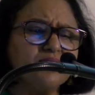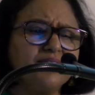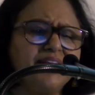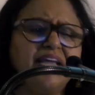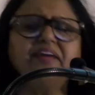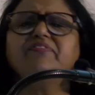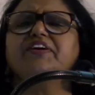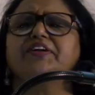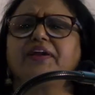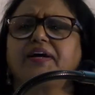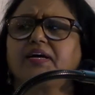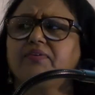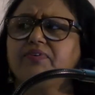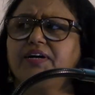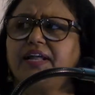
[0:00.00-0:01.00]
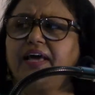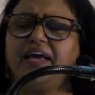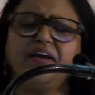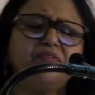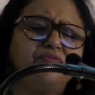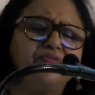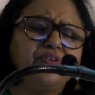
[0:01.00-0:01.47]
David recovered
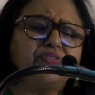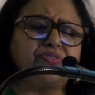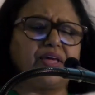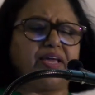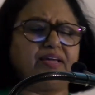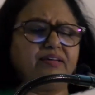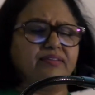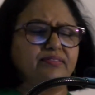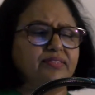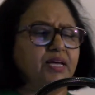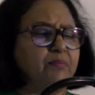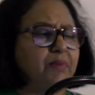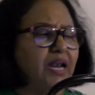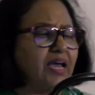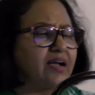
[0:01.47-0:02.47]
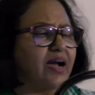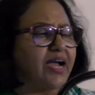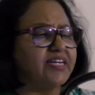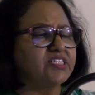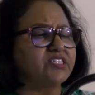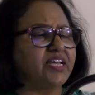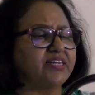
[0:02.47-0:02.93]
everything the
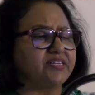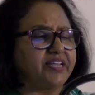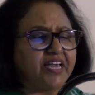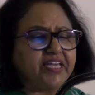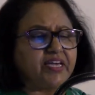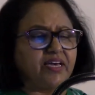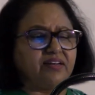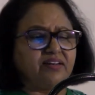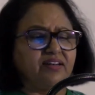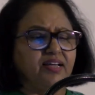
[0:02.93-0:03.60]
Amalekites had taken,